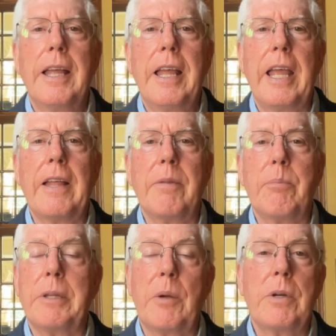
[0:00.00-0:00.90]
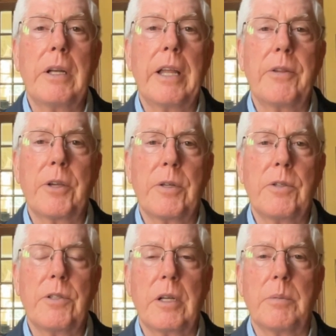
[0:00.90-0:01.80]
But they wouldn't allow the Good
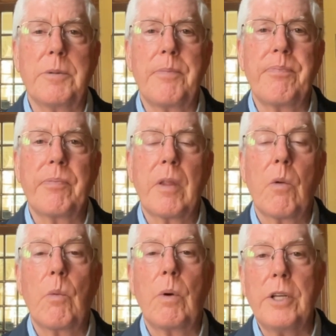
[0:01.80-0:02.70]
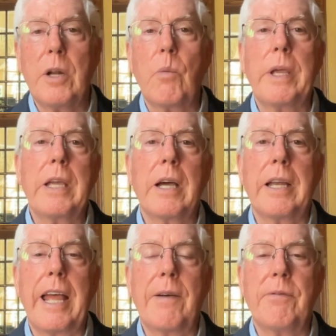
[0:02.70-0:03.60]
News Clubs. Well, you know, we
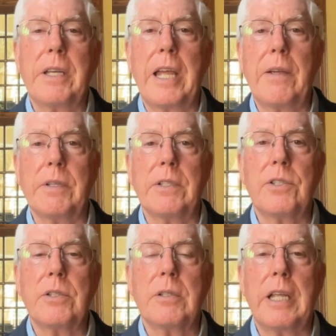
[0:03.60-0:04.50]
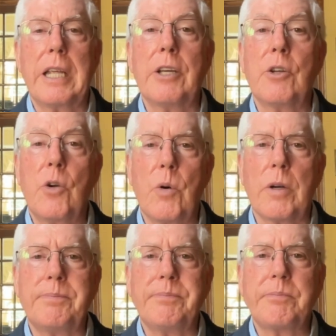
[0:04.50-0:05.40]
got affidavits in
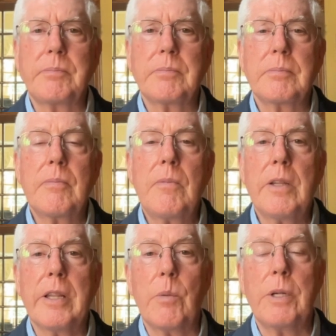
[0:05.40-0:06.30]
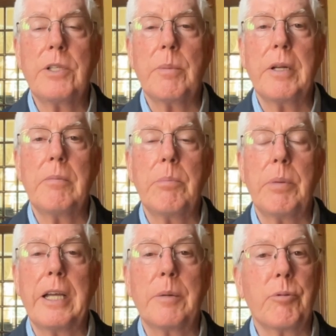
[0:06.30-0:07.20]
court that we submitted
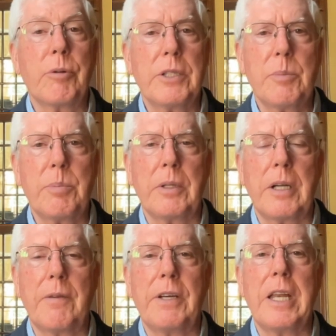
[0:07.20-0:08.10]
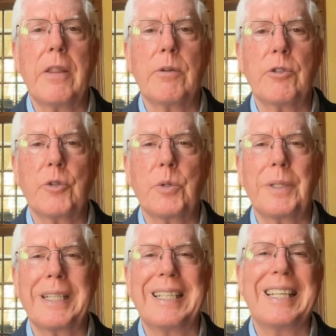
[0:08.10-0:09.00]
by a principal of another
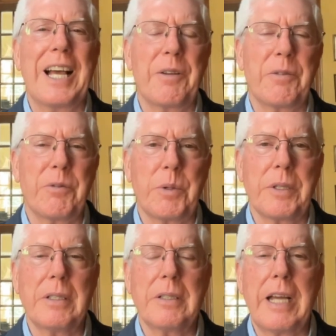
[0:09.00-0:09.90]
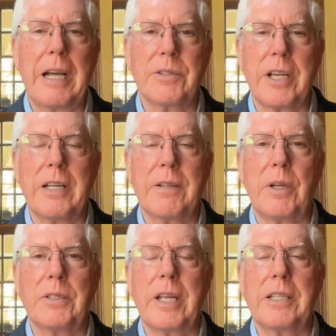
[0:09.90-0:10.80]
school in California outside of
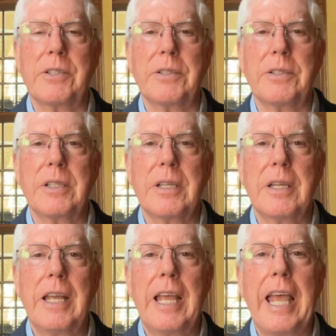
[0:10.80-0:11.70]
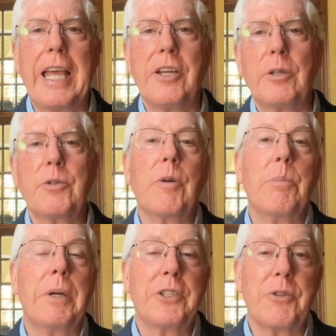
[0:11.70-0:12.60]
Los Angeles, and also a
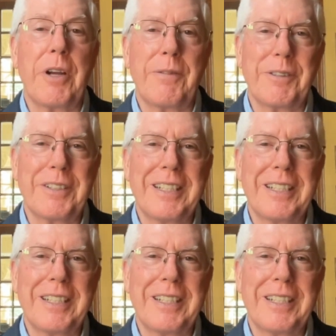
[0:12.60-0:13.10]
bus driver